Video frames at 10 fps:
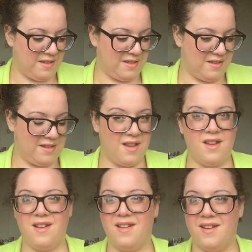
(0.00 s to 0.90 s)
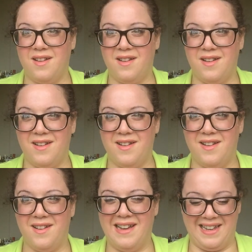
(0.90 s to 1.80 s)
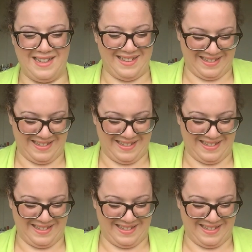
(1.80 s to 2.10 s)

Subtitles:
[no speech]